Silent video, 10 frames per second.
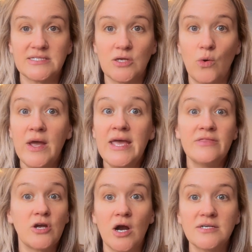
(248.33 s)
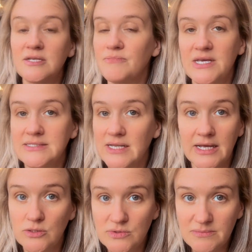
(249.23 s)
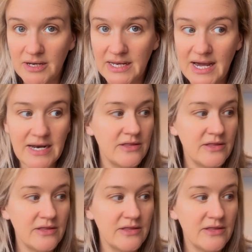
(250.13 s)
So there are some things that I lose money on,